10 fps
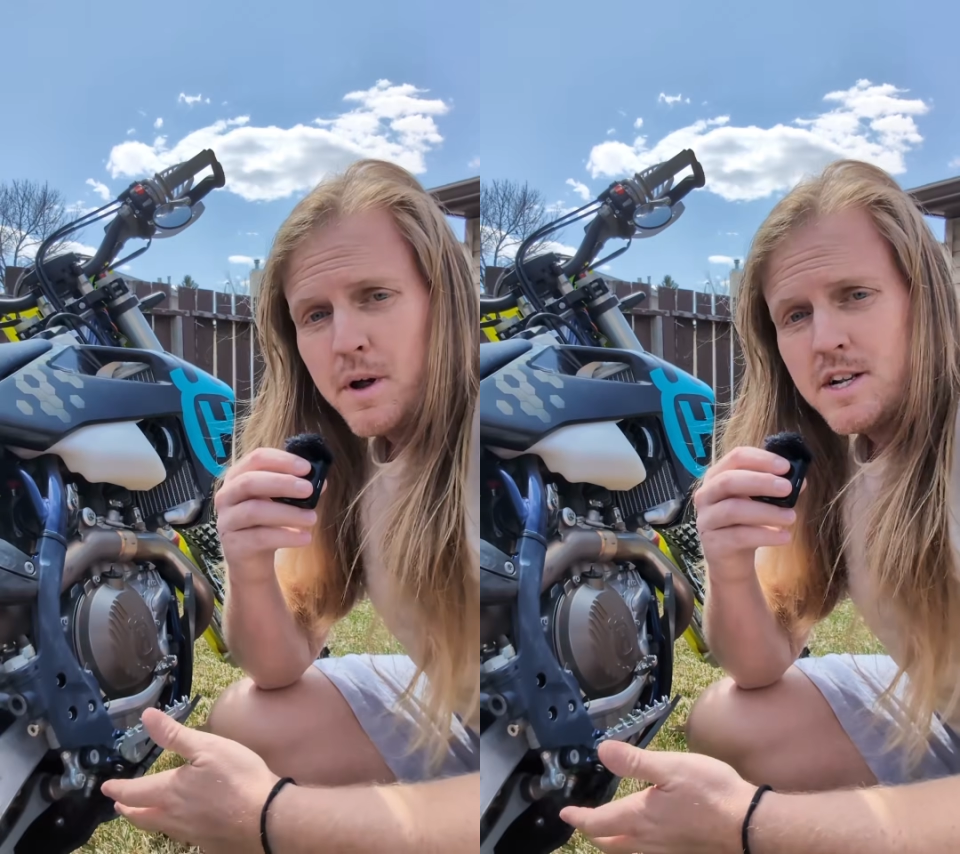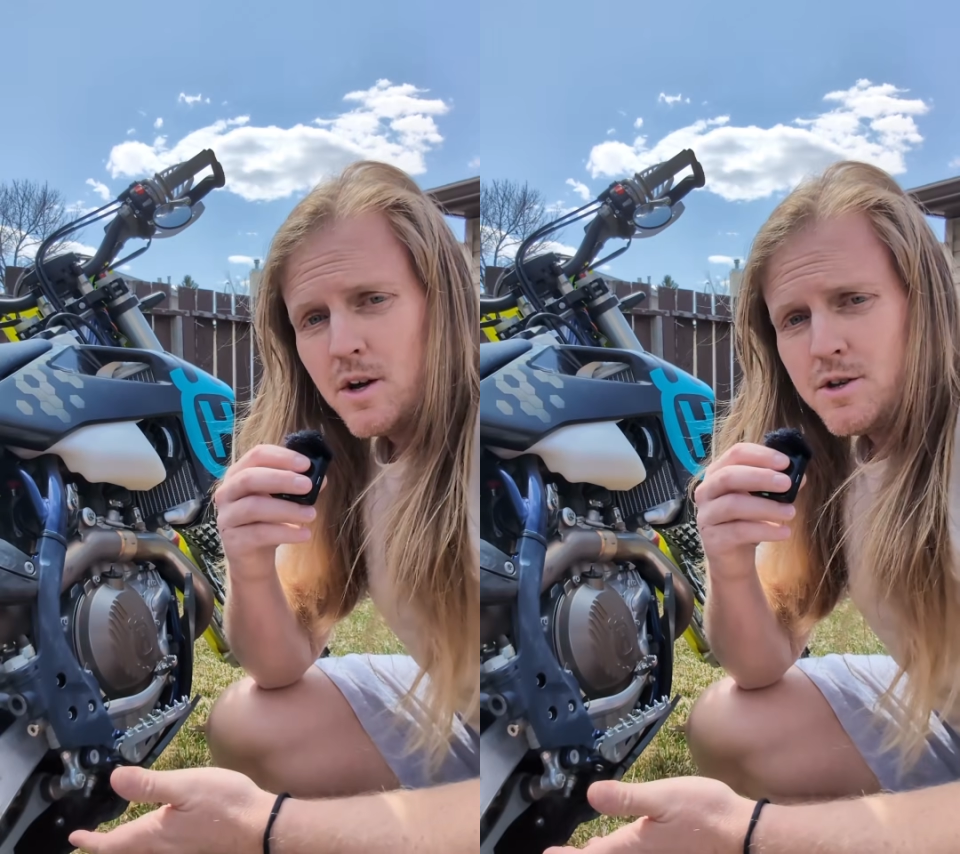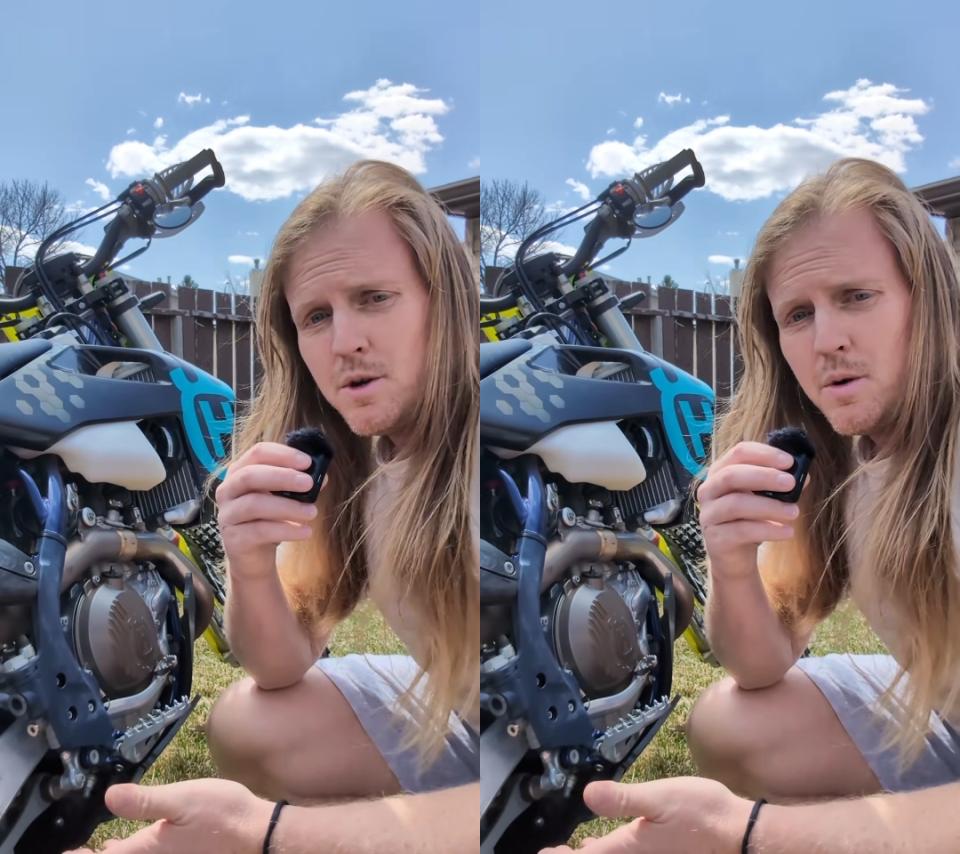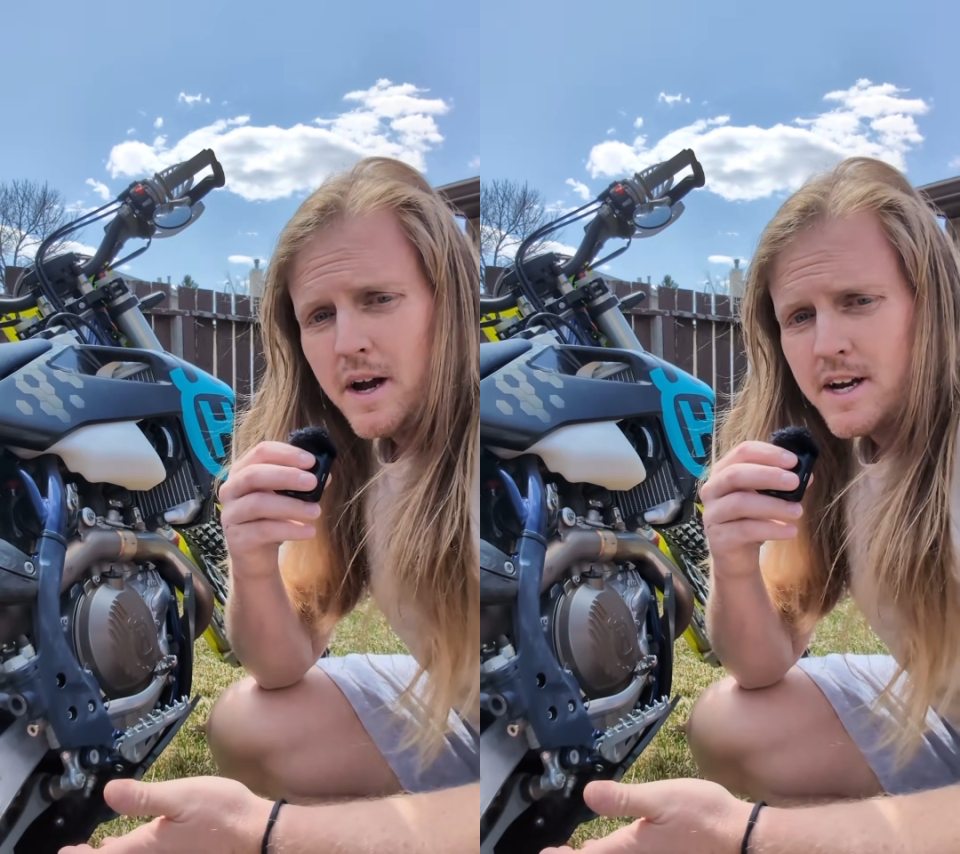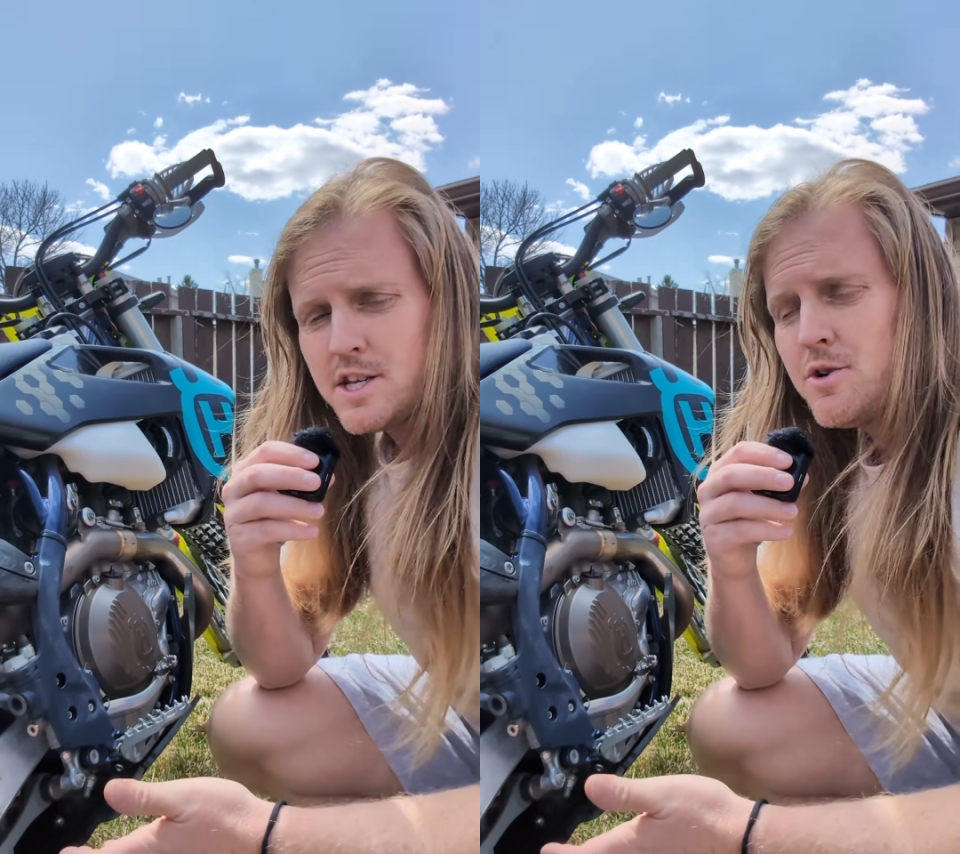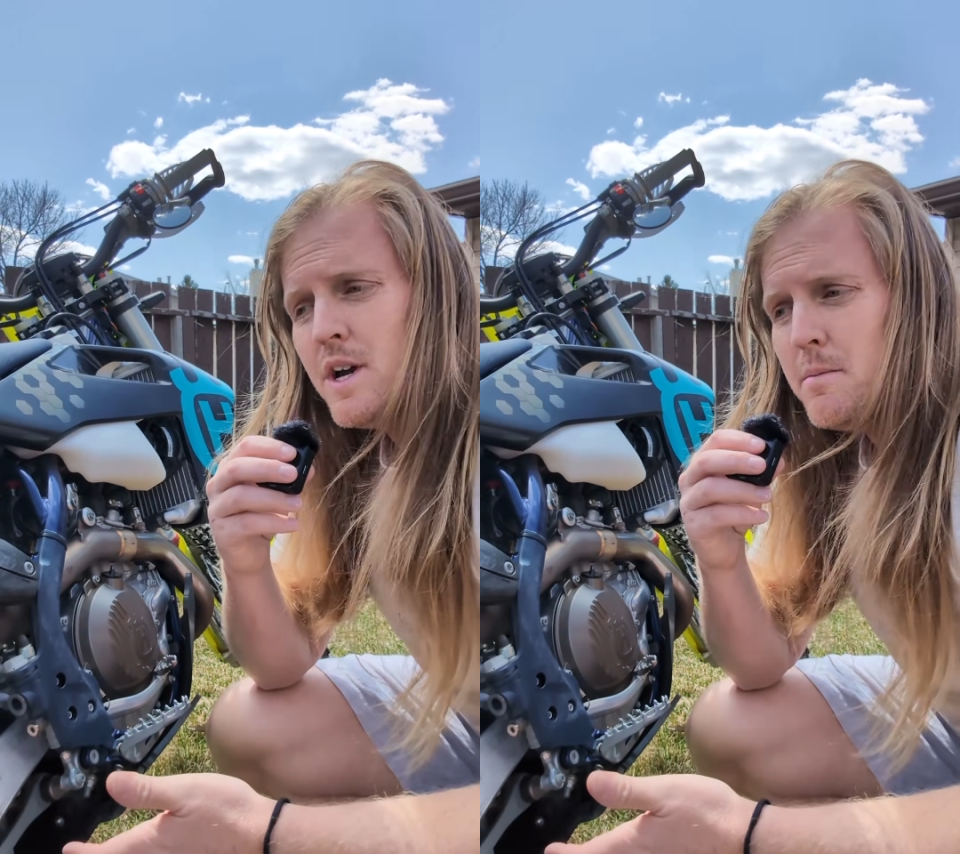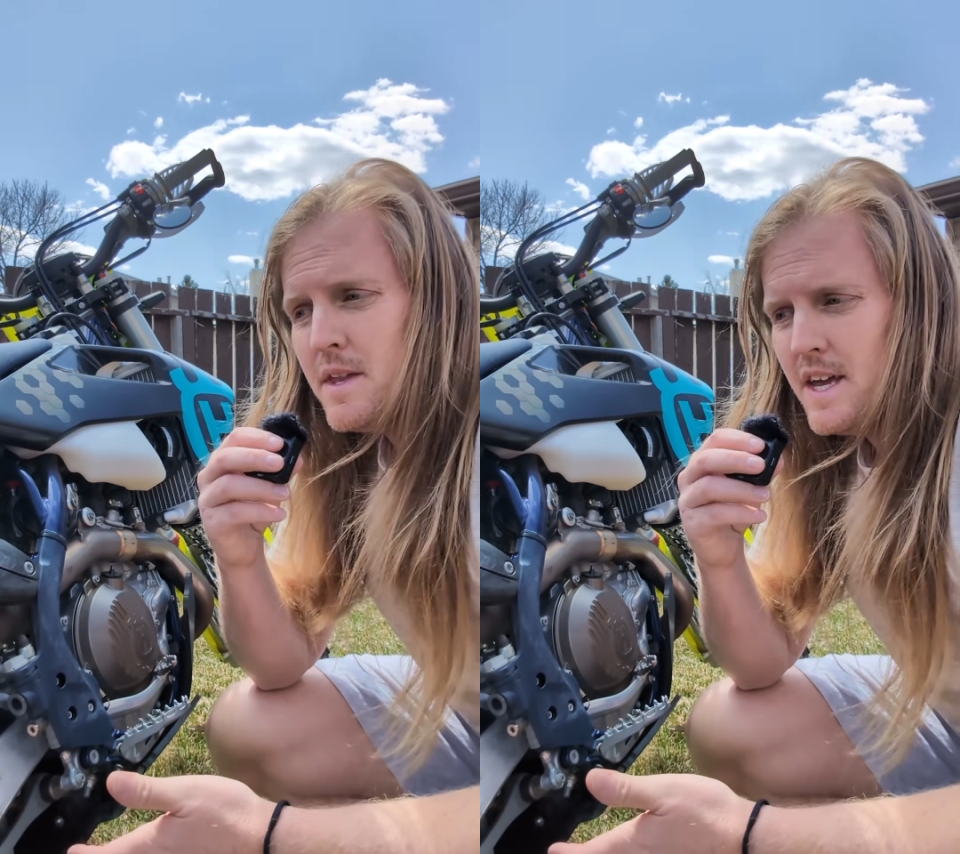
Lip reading: it's also extremely